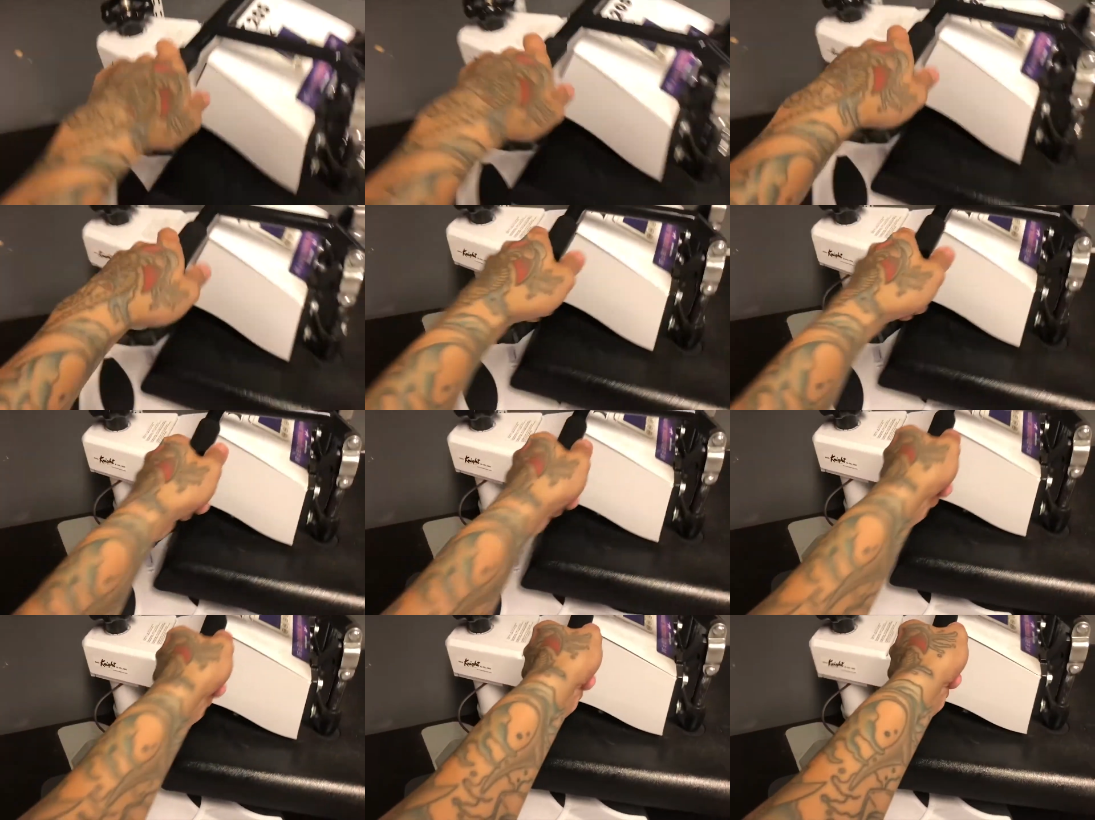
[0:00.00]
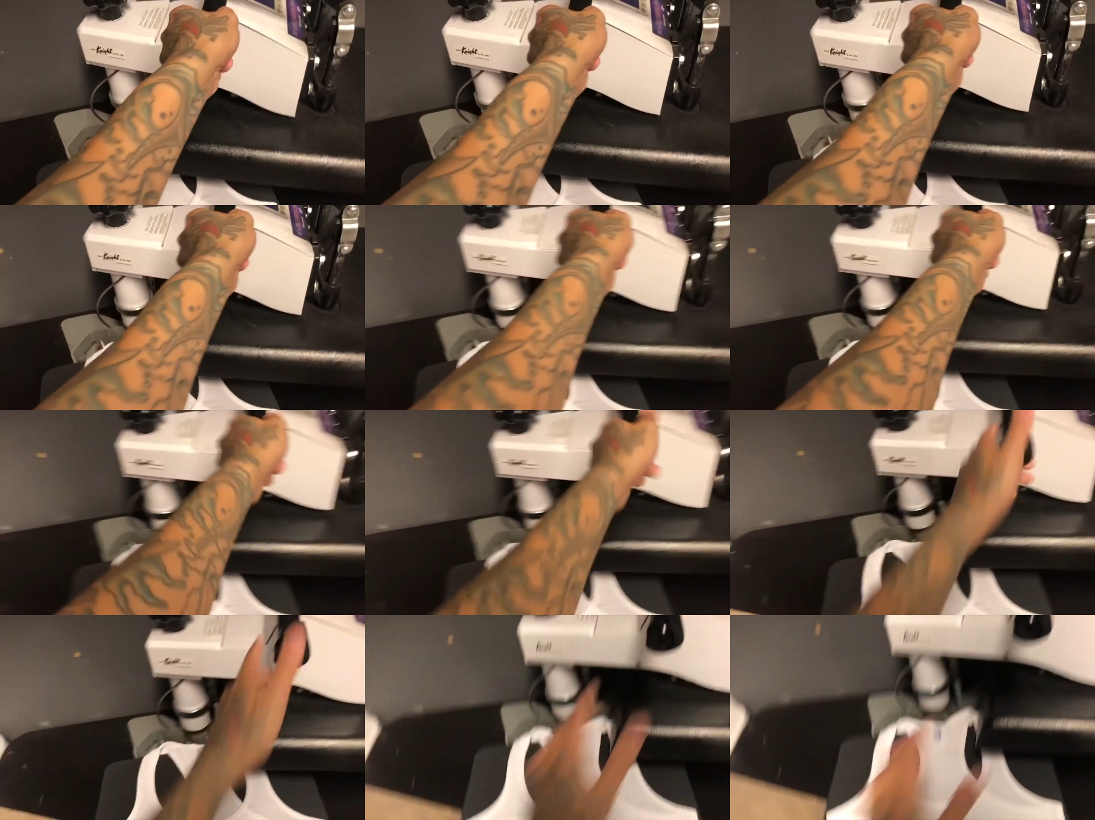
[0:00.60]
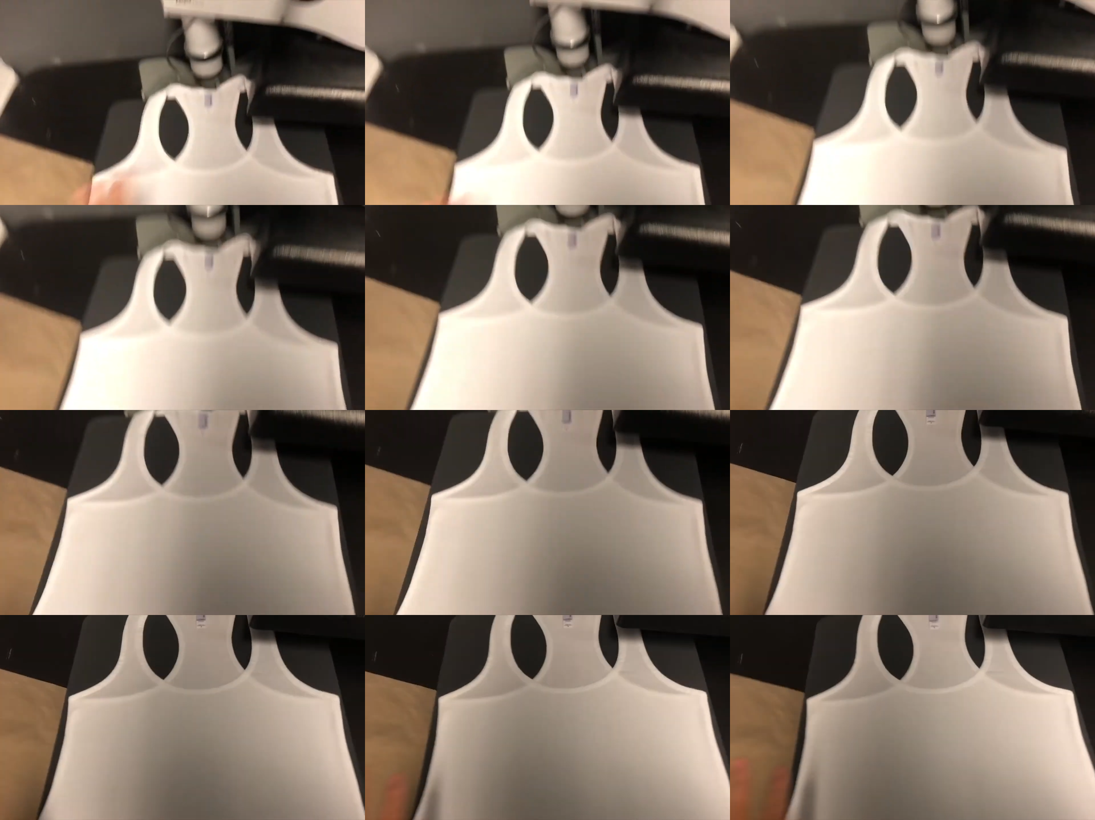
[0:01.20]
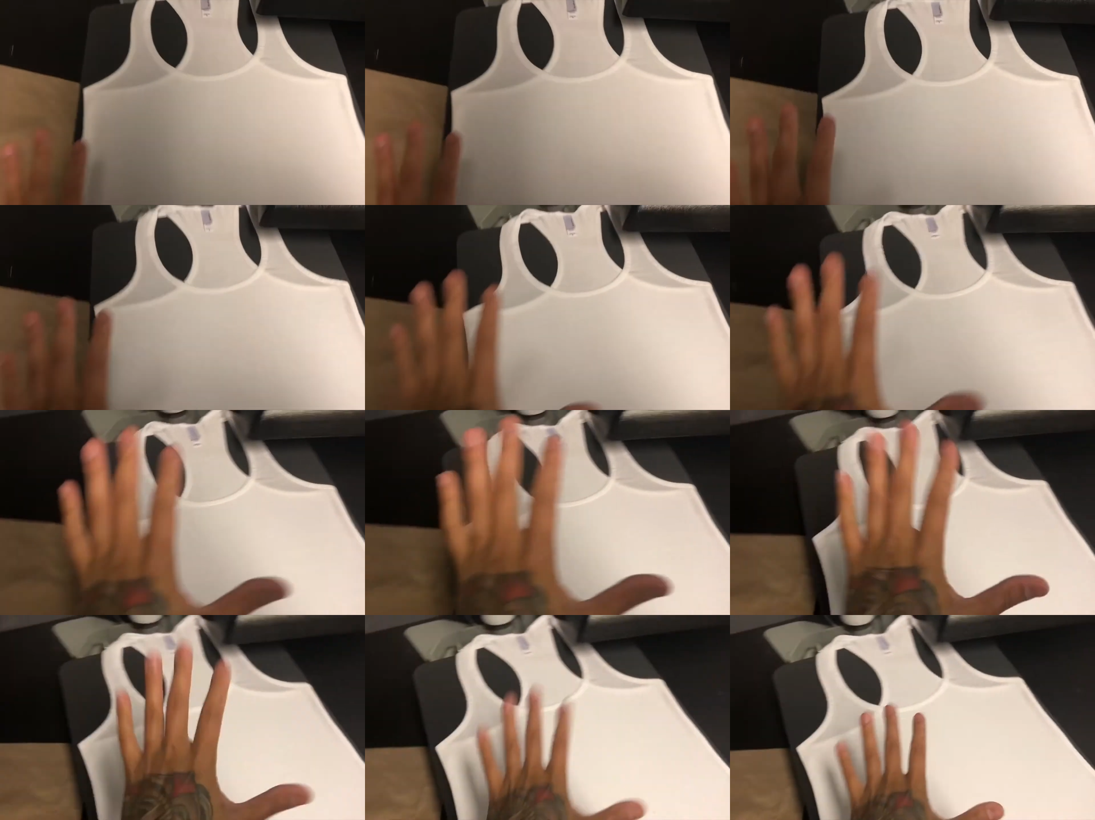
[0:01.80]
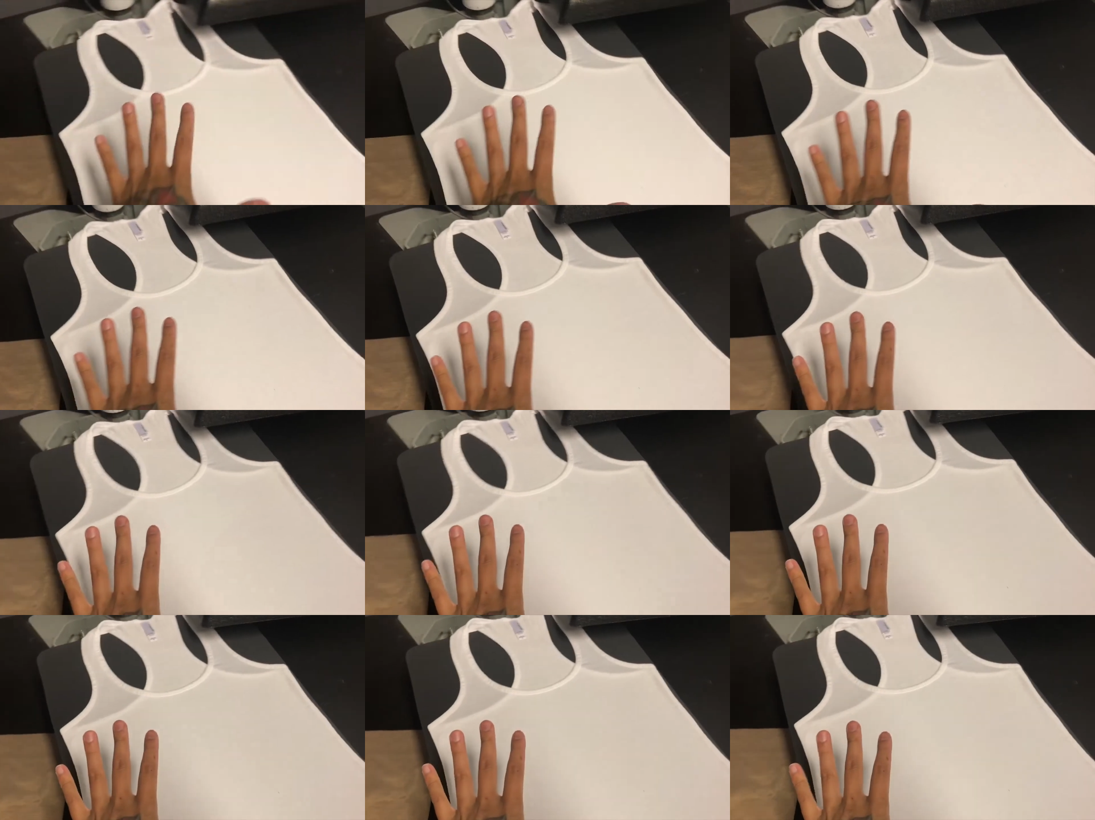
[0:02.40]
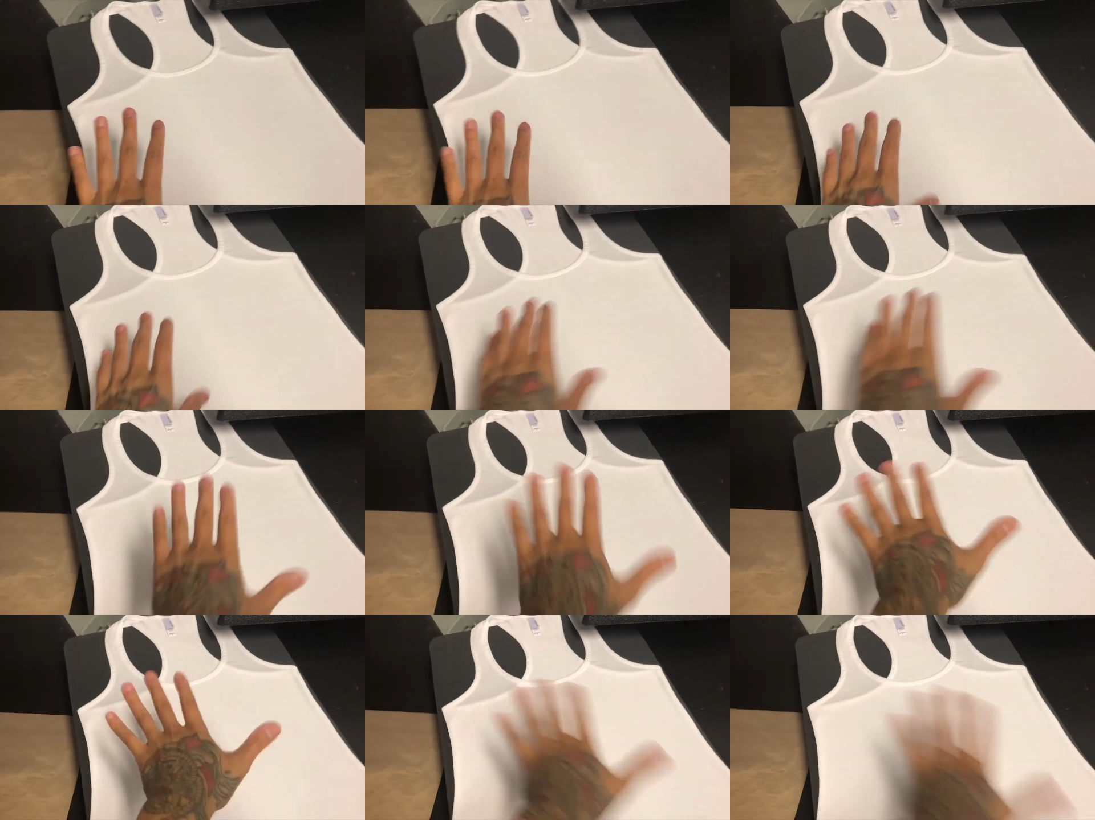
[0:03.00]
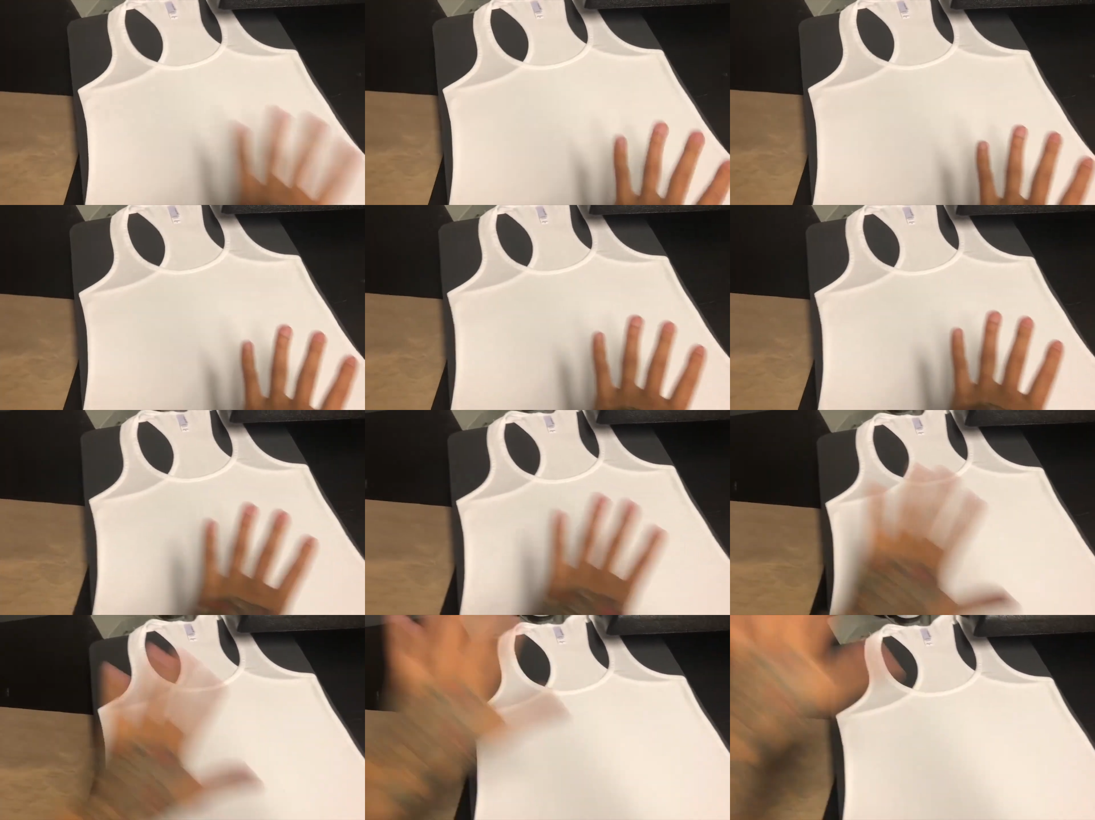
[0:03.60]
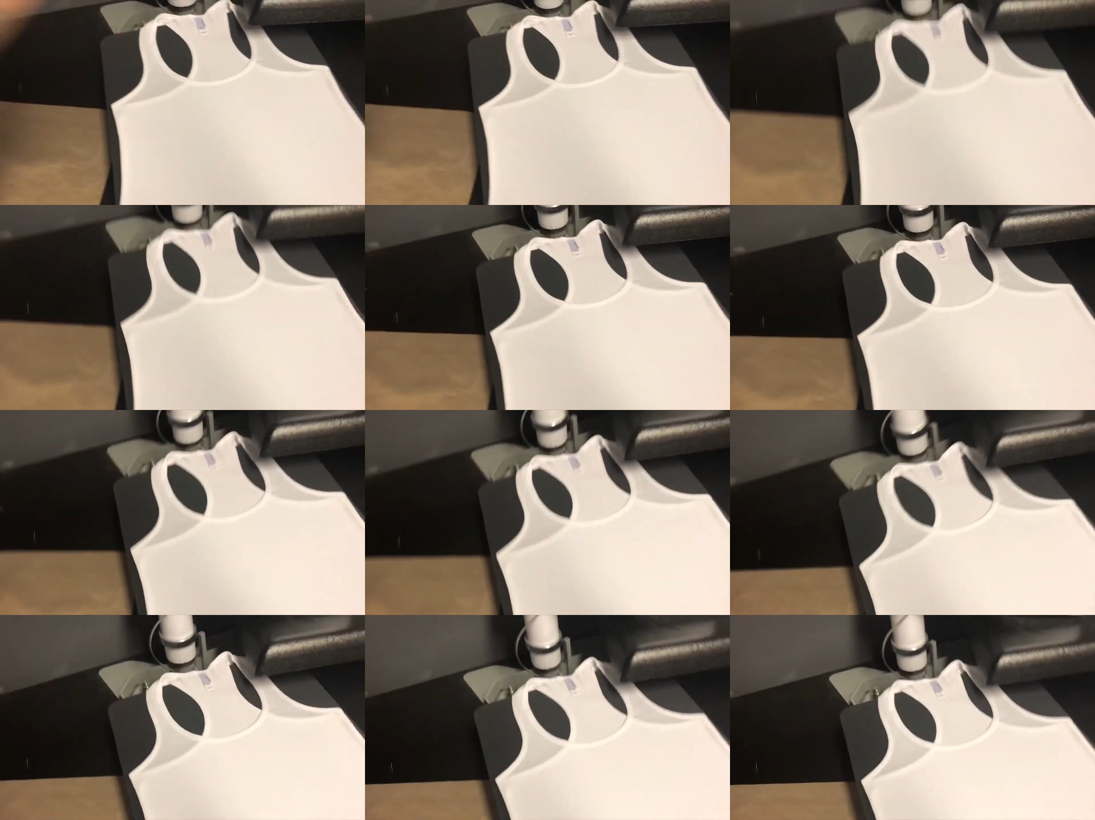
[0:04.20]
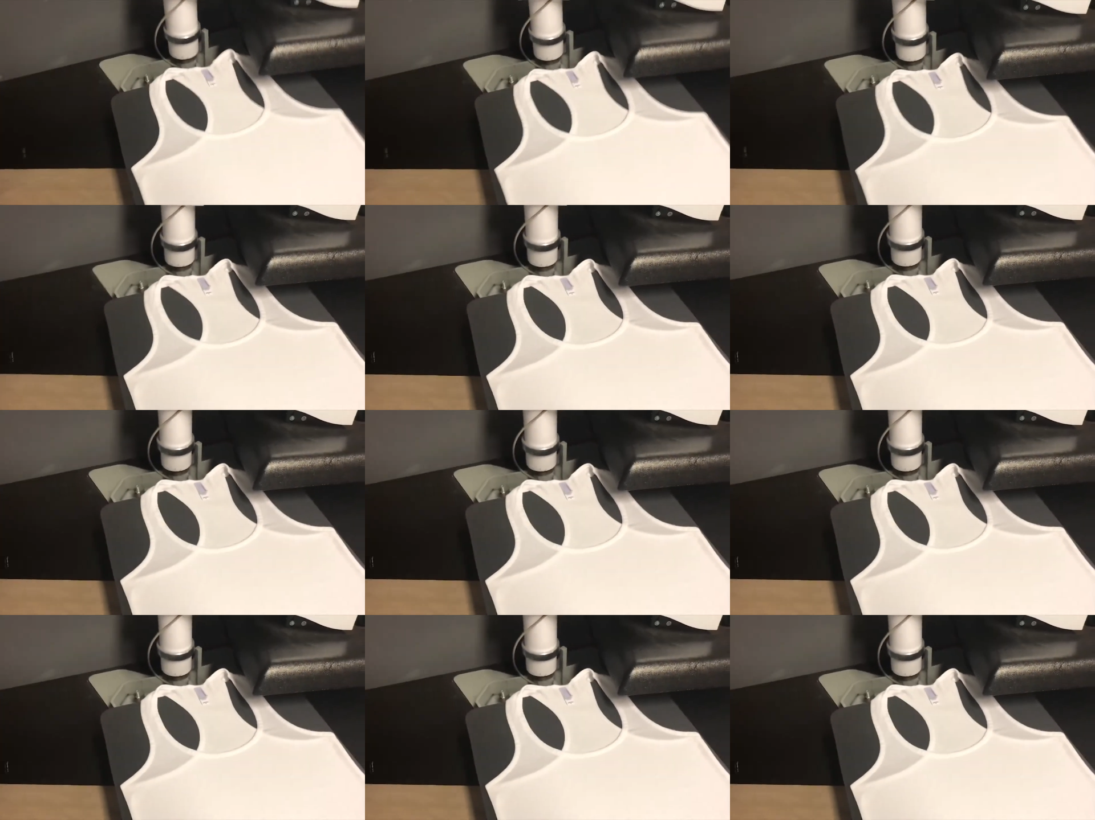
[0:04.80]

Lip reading: (no speaker visible)